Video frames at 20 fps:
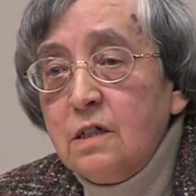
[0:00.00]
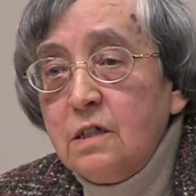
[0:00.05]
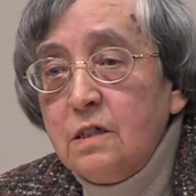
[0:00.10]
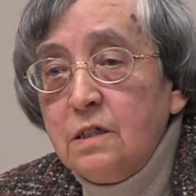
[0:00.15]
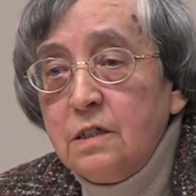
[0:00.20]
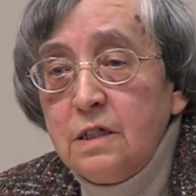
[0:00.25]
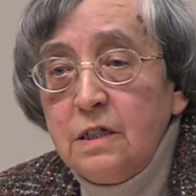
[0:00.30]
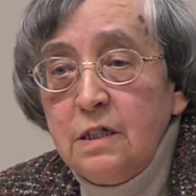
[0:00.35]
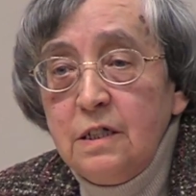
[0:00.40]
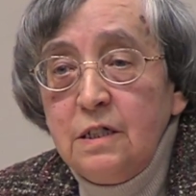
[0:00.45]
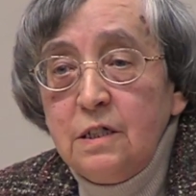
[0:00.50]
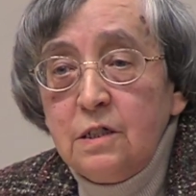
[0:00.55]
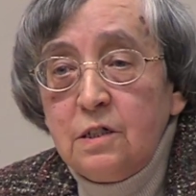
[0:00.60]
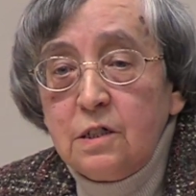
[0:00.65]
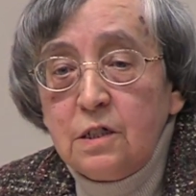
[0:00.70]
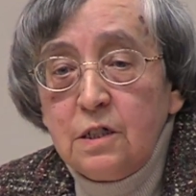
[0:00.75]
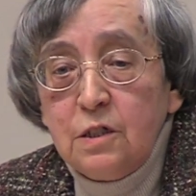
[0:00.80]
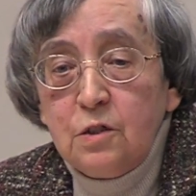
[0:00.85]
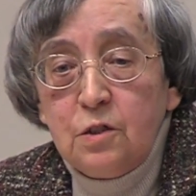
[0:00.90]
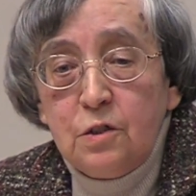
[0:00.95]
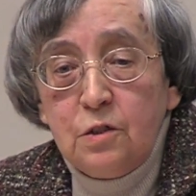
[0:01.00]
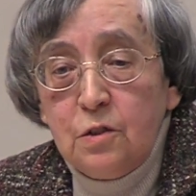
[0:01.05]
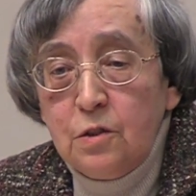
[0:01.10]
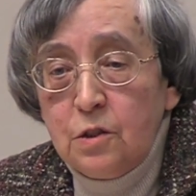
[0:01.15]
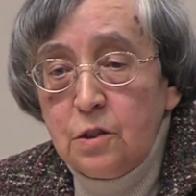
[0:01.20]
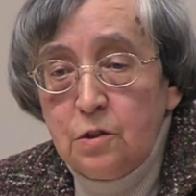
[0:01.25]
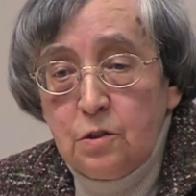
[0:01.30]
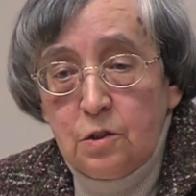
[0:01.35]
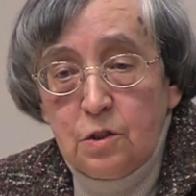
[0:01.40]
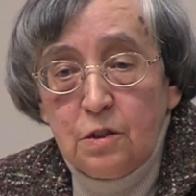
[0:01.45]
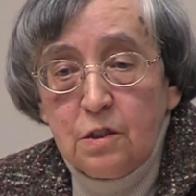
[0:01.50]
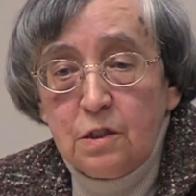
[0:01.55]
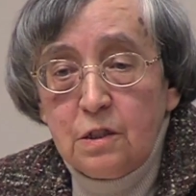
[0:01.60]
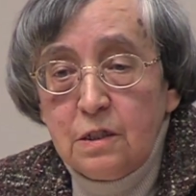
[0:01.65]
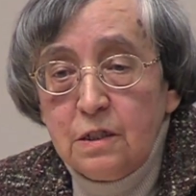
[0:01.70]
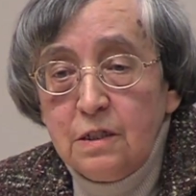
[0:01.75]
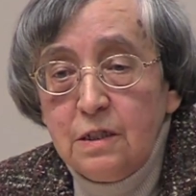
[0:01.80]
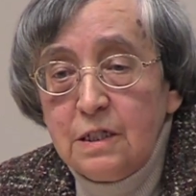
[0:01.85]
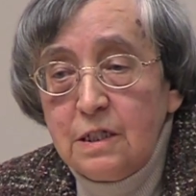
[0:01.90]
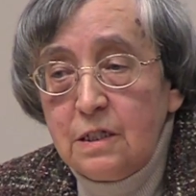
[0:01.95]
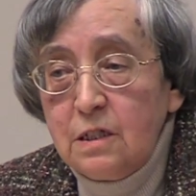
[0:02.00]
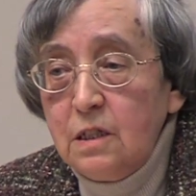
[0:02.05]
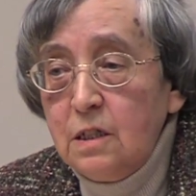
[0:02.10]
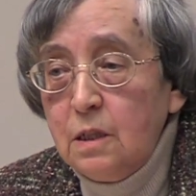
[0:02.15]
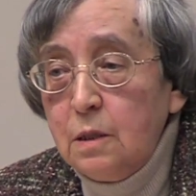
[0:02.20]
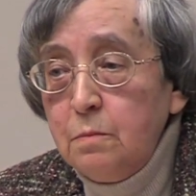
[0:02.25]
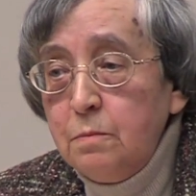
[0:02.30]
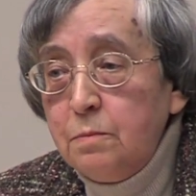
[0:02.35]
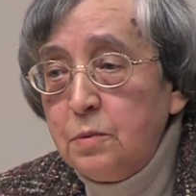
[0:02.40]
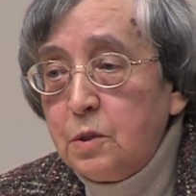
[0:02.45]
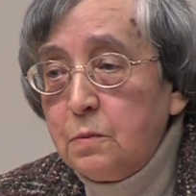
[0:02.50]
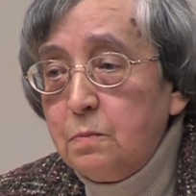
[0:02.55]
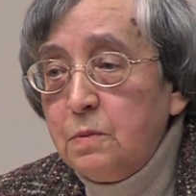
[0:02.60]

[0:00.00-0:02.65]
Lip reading: they increase not just in slumps,